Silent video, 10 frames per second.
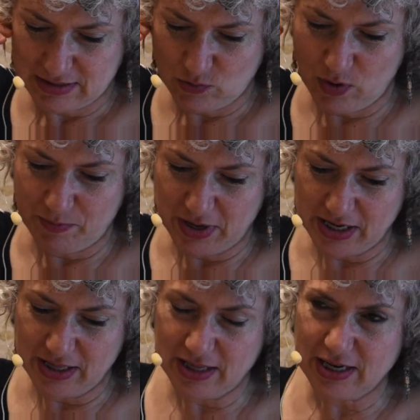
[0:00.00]
one
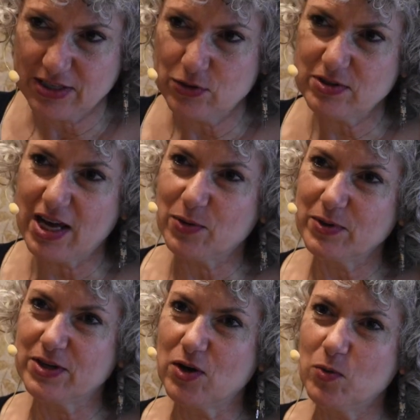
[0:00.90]
buddy that I do
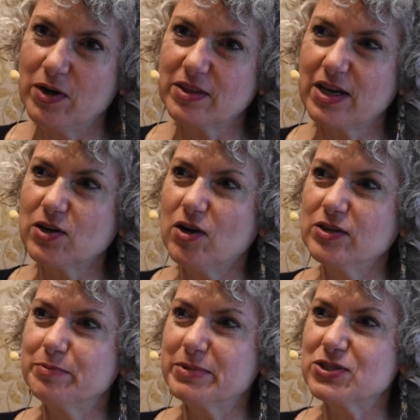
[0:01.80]
Taekwondo with, I called
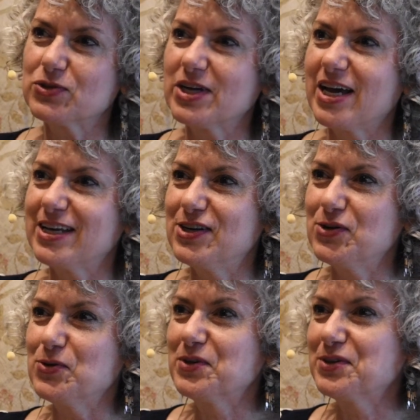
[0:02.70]
him Mr. Gotta
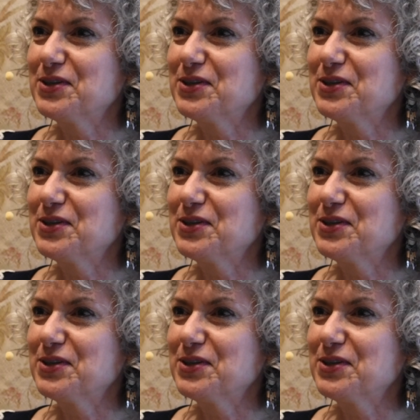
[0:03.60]
Do.